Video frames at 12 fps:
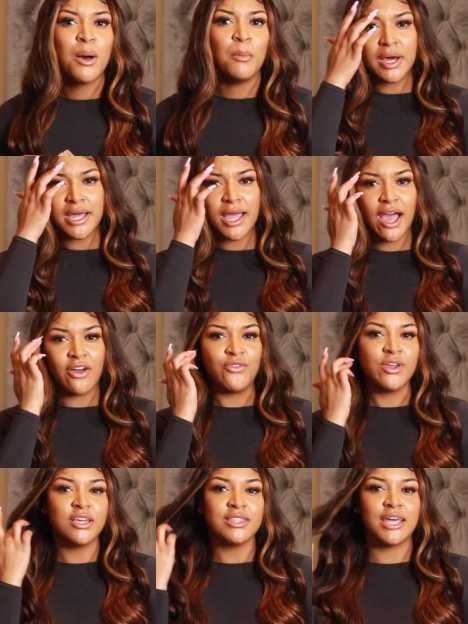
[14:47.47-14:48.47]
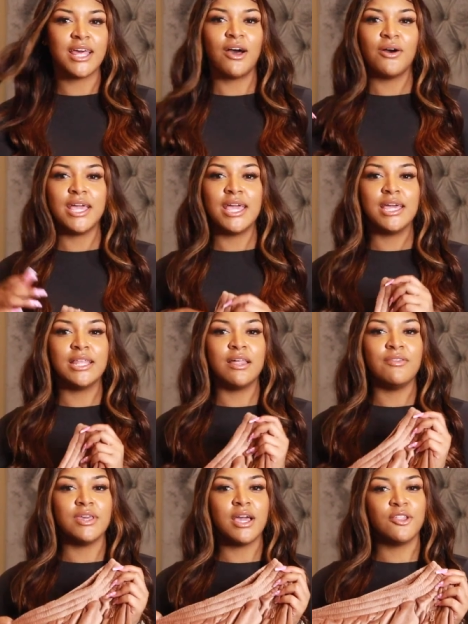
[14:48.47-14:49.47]
but I figured that out
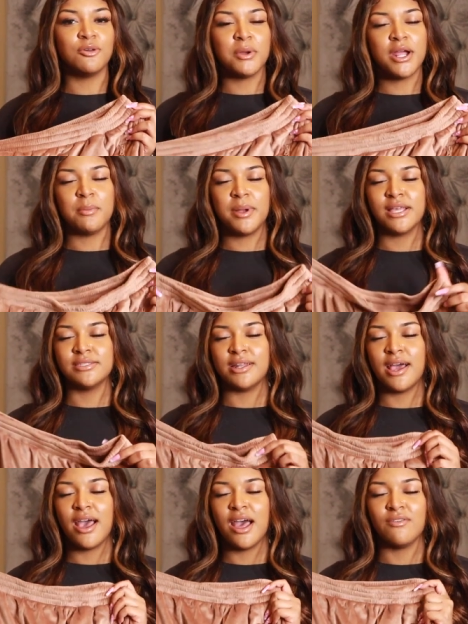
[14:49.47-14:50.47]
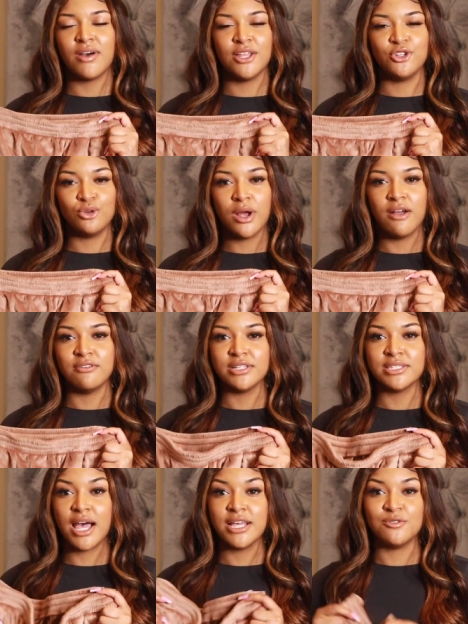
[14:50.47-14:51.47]
and the other pair of pants that I have I do have in a
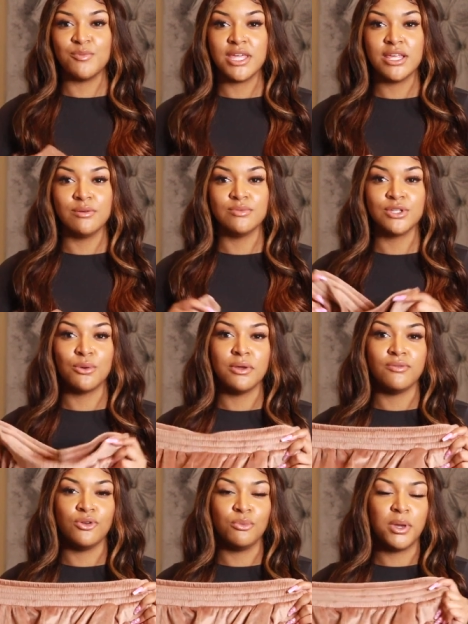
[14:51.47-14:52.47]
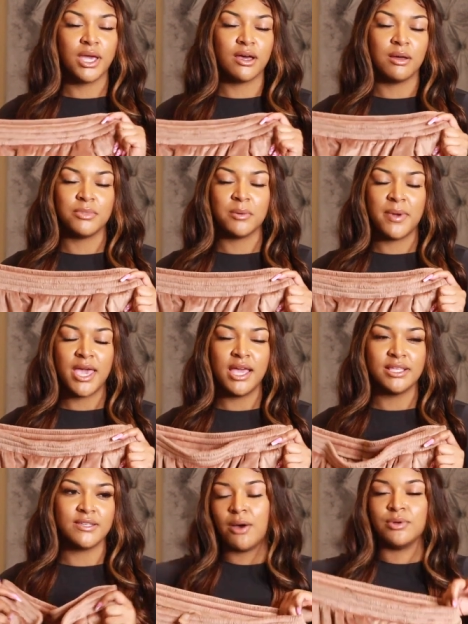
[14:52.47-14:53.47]
size medium so if you pick up the
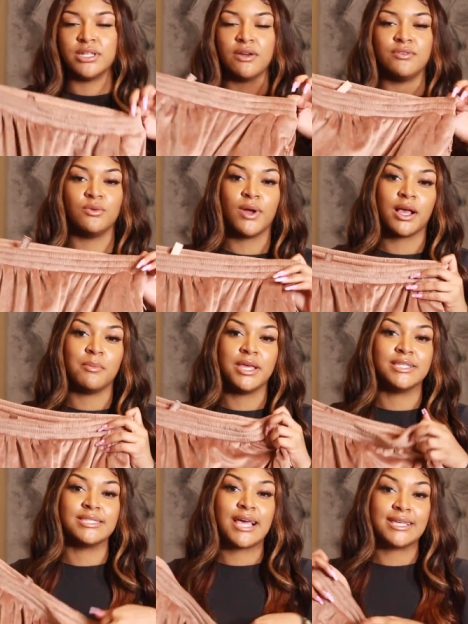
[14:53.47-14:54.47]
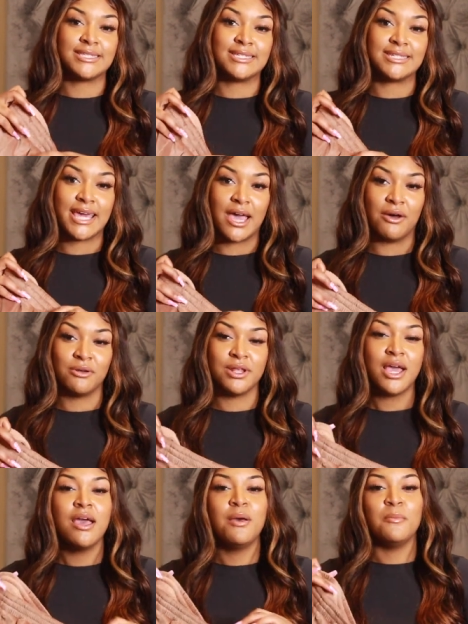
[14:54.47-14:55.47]
pants I would definitely recommend sizing down
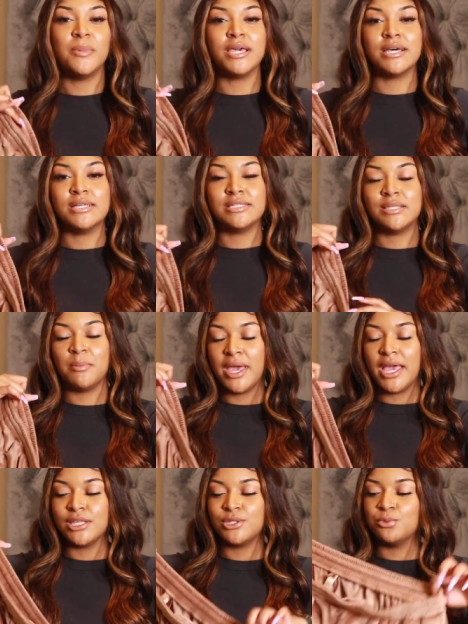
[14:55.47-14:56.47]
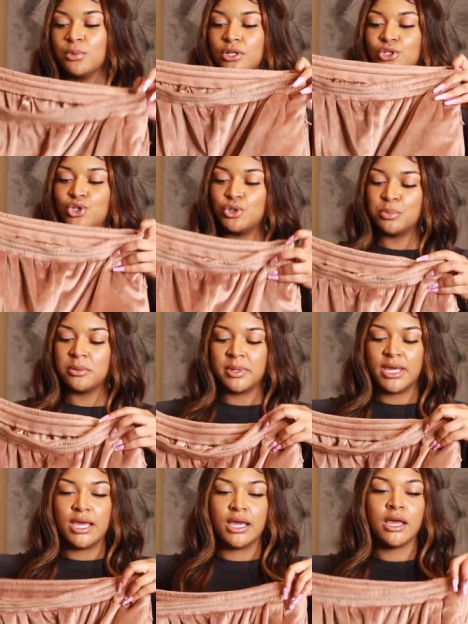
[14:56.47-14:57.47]
because the pants run super
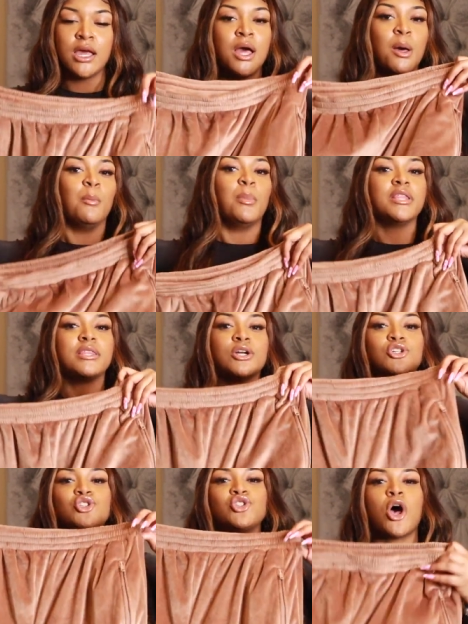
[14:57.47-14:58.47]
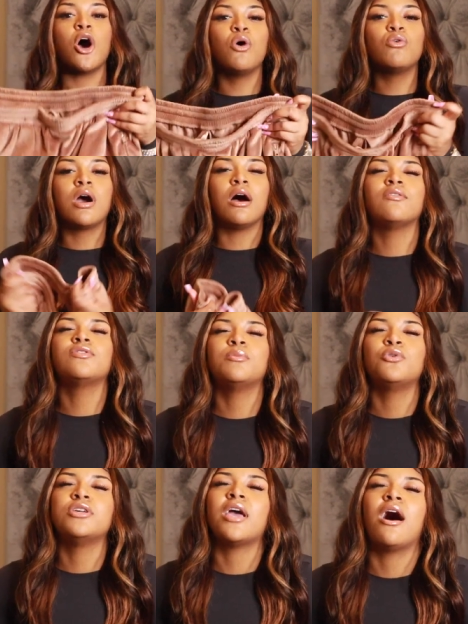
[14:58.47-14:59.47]
big but they're so
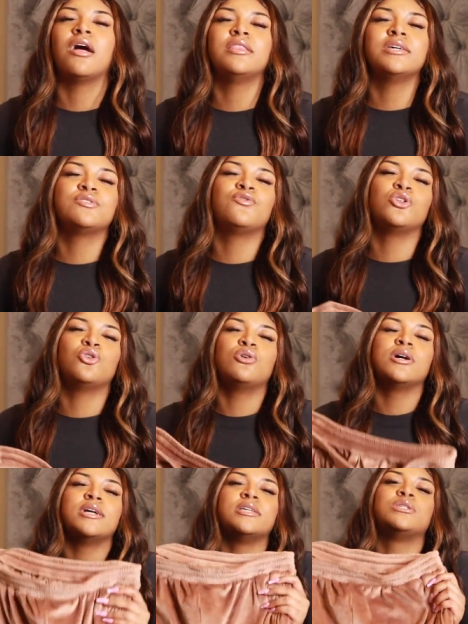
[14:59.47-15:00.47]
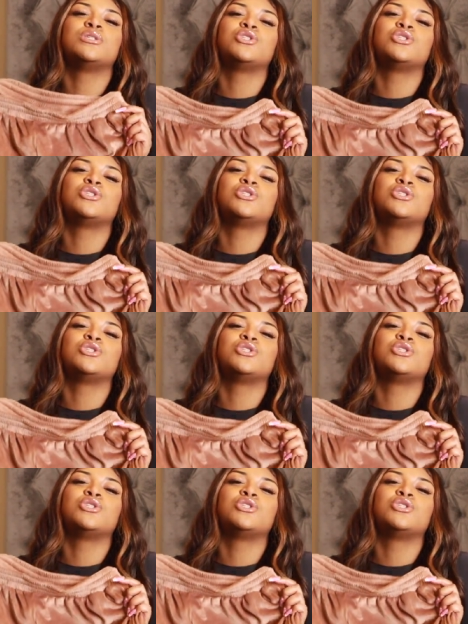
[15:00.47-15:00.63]
comfortable y'all this velour is